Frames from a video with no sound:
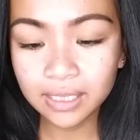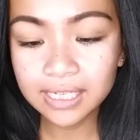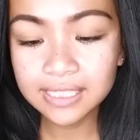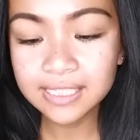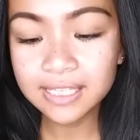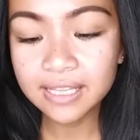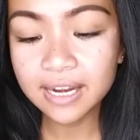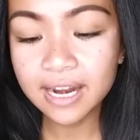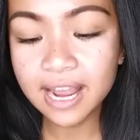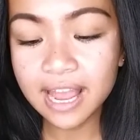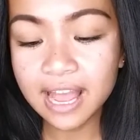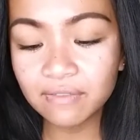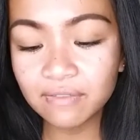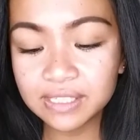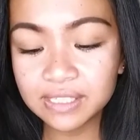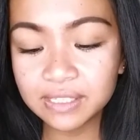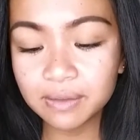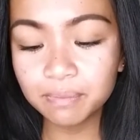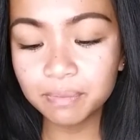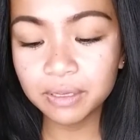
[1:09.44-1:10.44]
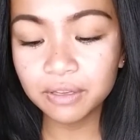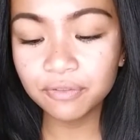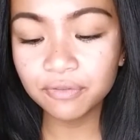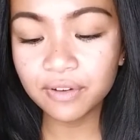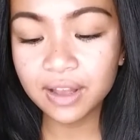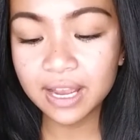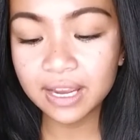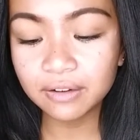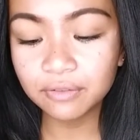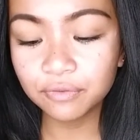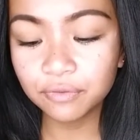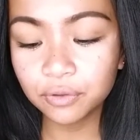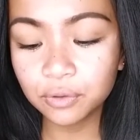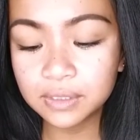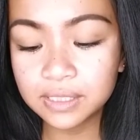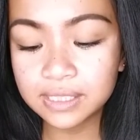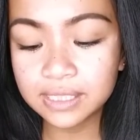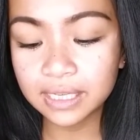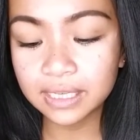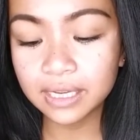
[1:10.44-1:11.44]
next thing that I have is the Be Fine Food
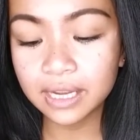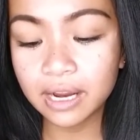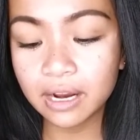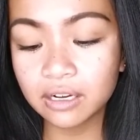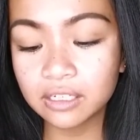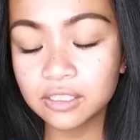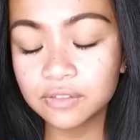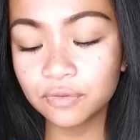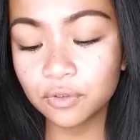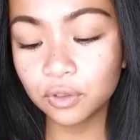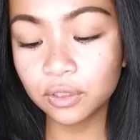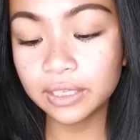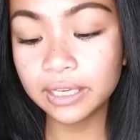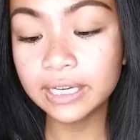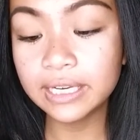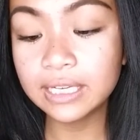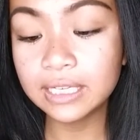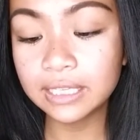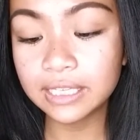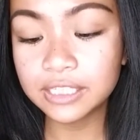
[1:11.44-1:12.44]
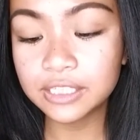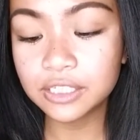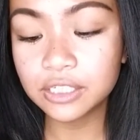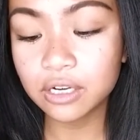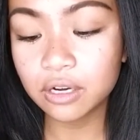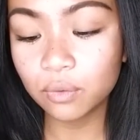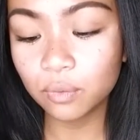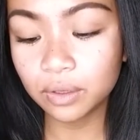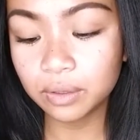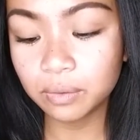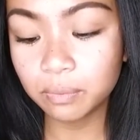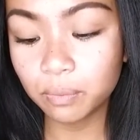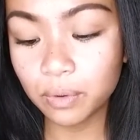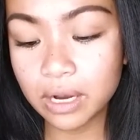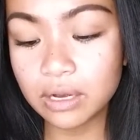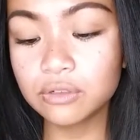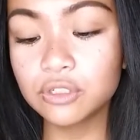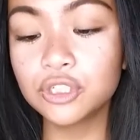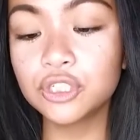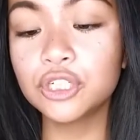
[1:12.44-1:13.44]
Skincare Exfoliating Cleanser with
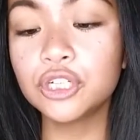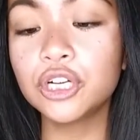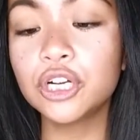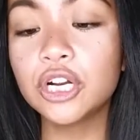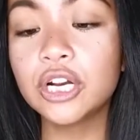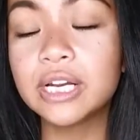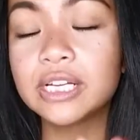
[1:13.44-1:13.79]
brown sugar